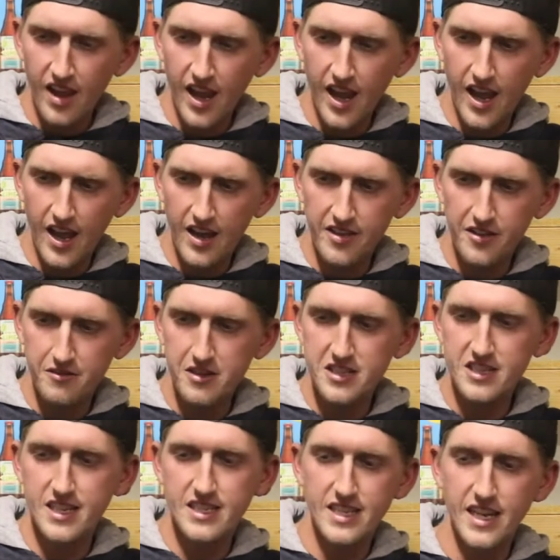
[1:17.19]
And the
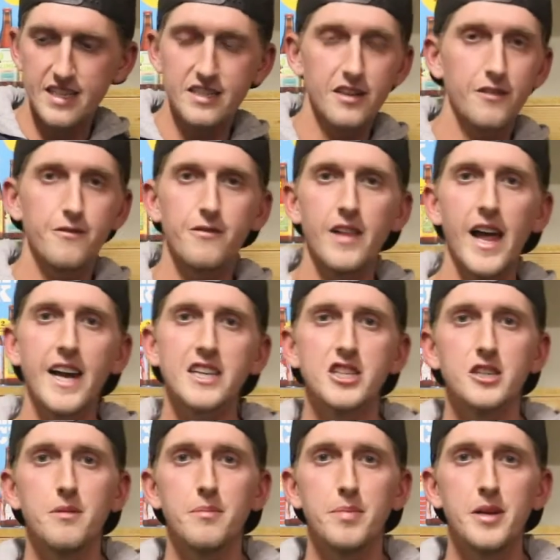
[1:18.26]
reason I say it's their
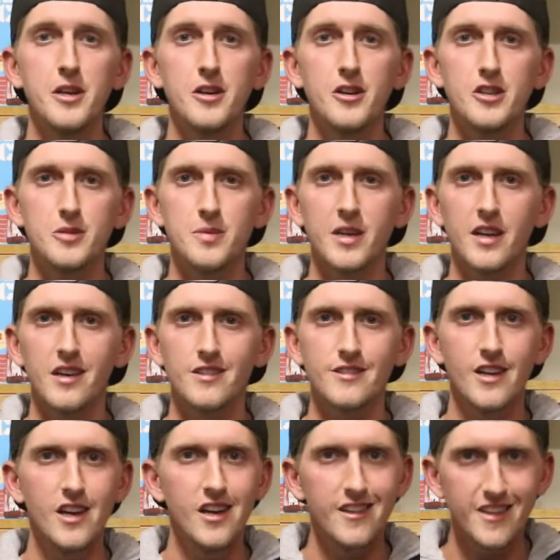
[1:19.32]
flagship beer is
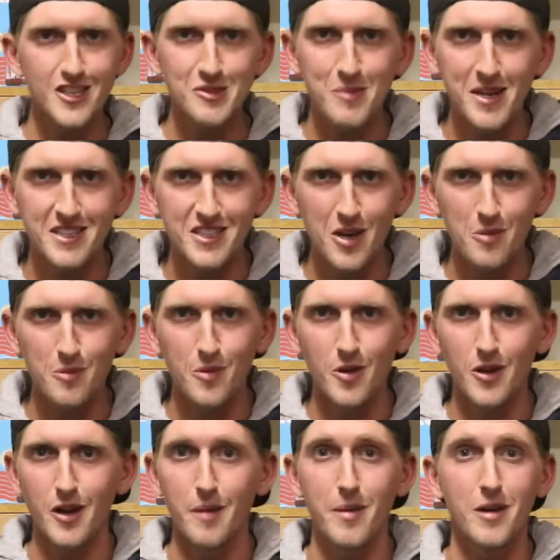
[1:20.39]
because this makes
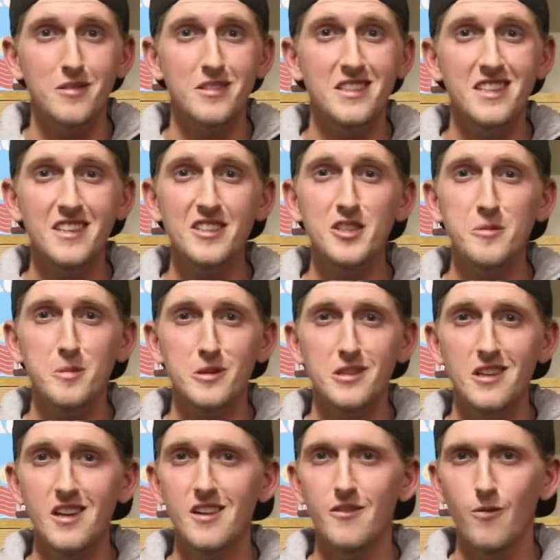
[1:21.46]
up about
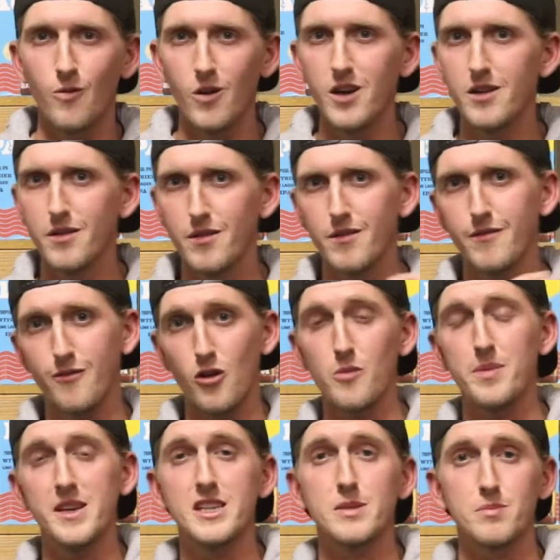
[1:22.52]
60% of what Four
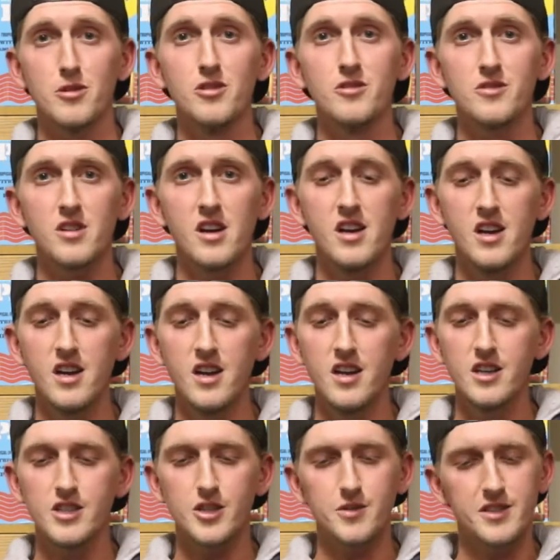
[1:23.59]
Peaks brews.
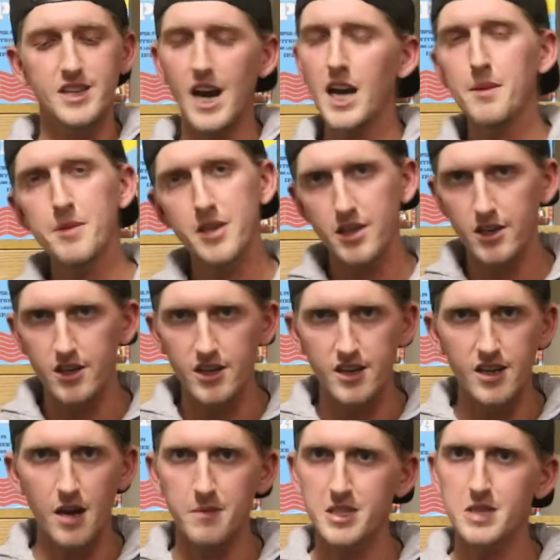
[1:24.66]
So it's got to be
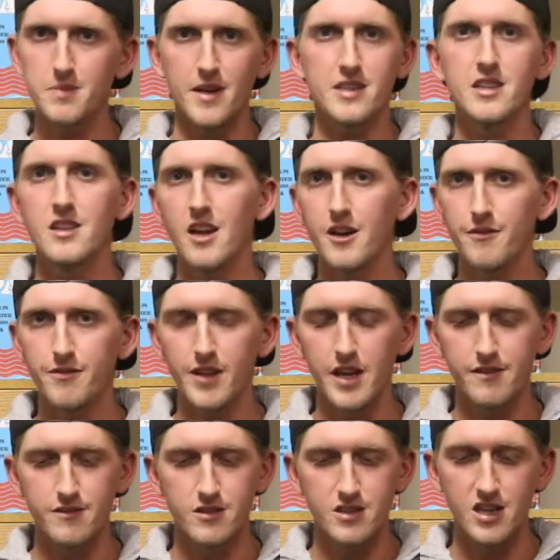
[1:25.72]
good. I'm expecting a lot of
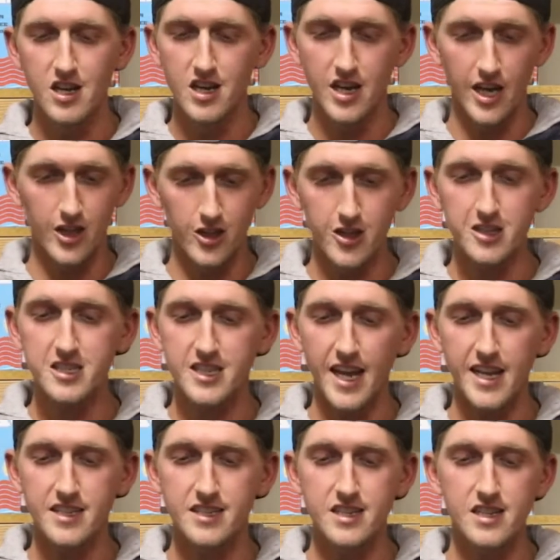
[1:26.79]
flavors. It looks
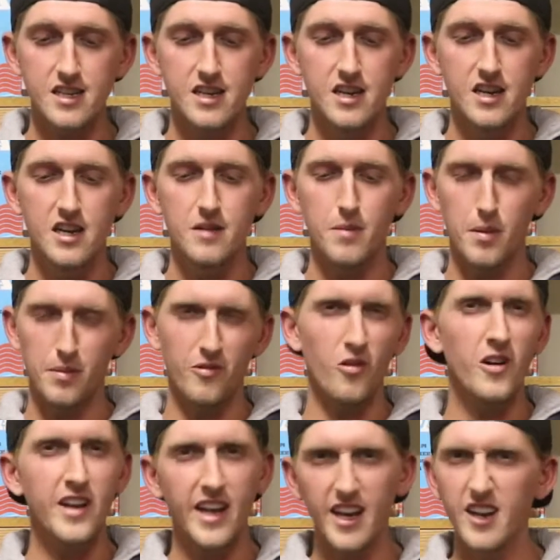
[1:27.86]
tasty. But
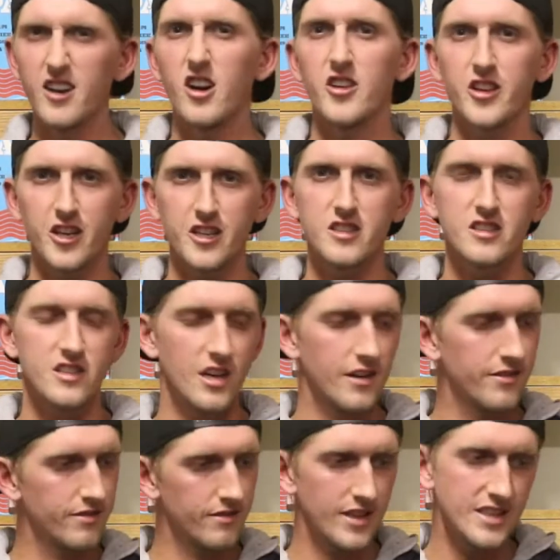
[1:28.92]
before I get into all the good
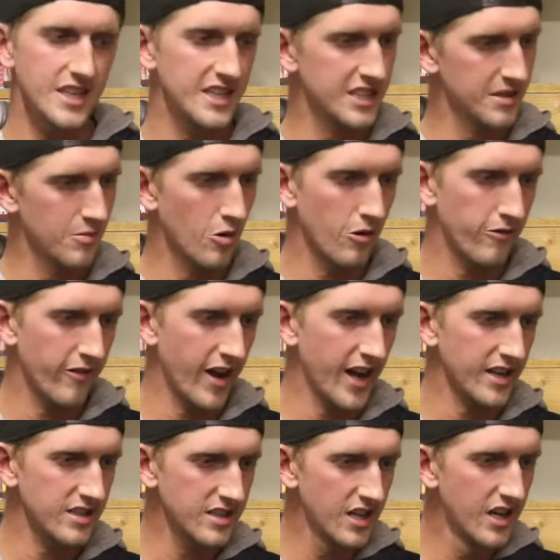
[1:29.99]
stuff, let's hit some more
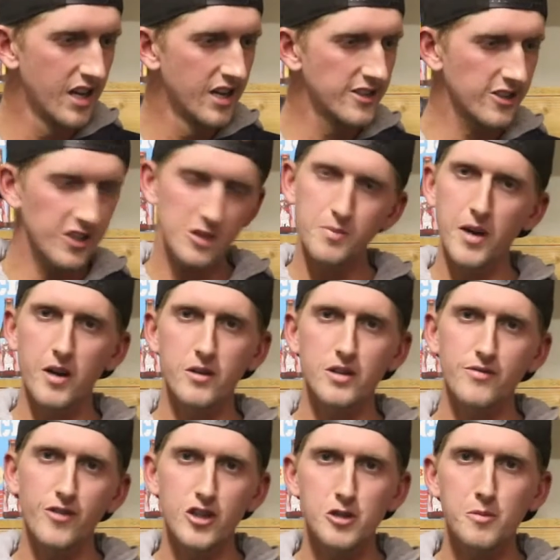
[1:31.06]
facts. So this beer
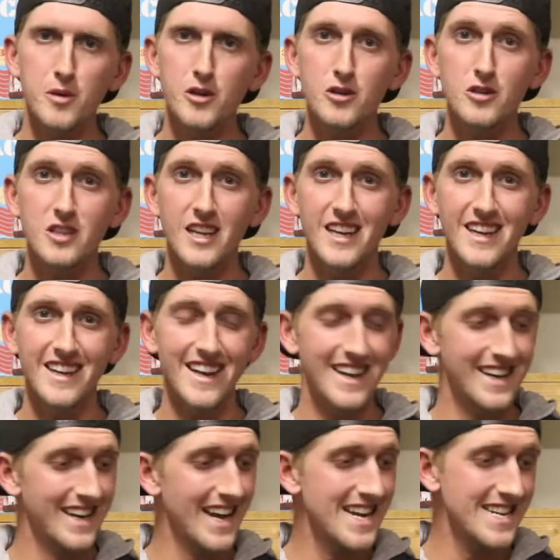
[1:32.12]
was first produced
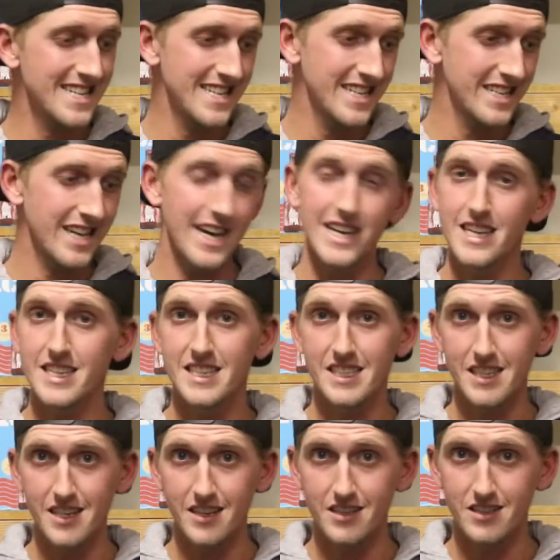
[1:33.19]
in
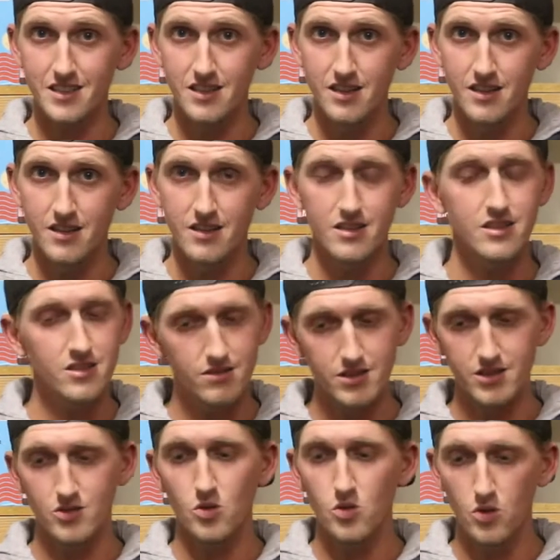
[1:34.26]
1996. So
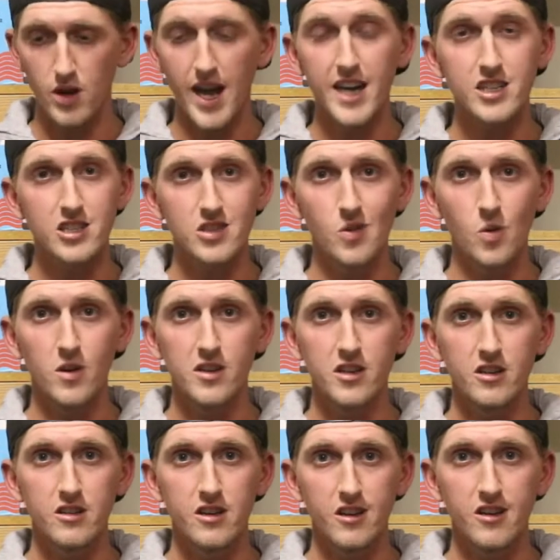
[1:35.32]
it's actually 1
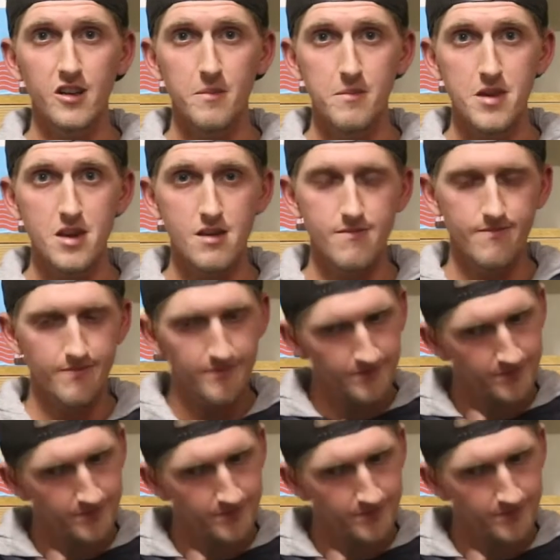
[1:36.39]
year younger than me.